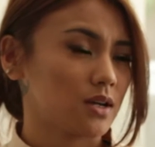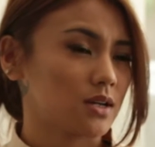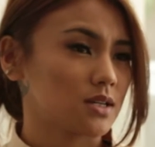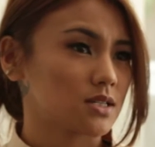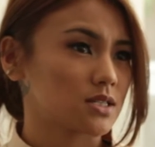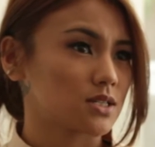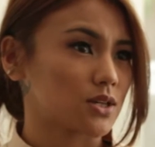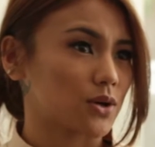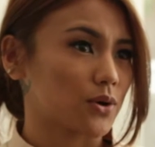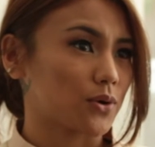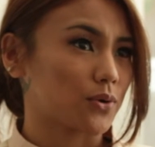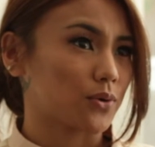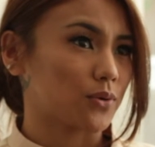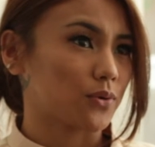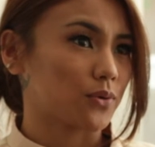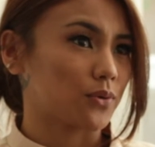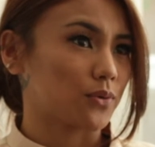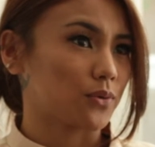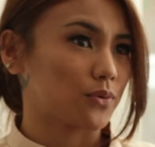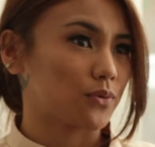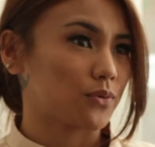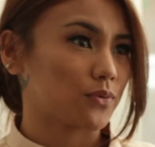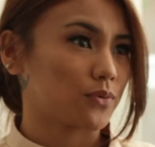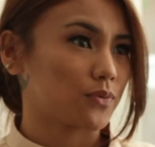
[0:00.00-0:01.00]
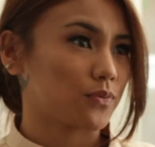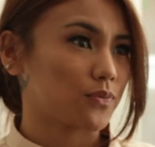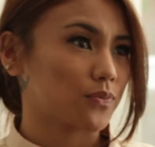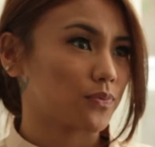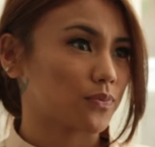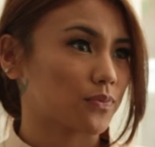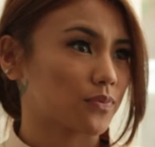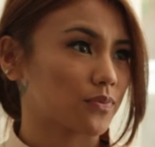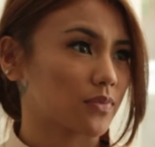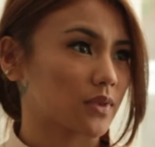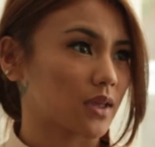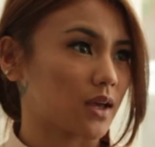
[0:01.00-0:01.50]
So
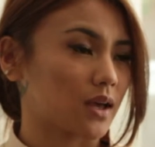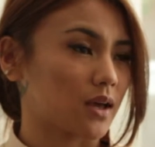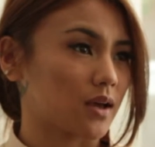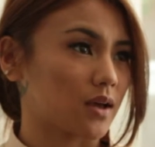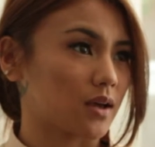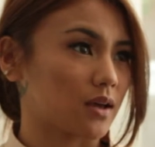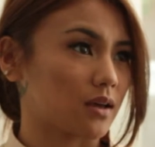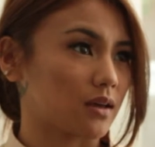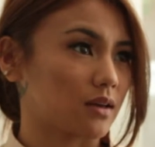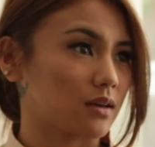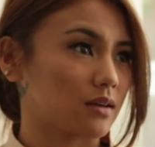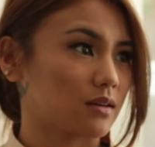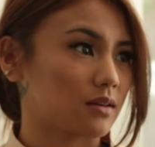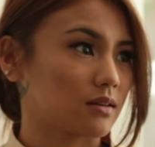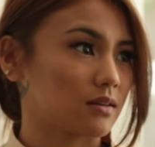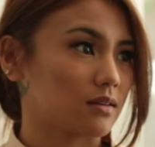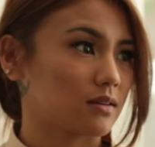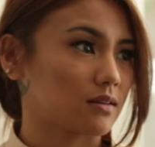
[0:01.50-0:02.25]
I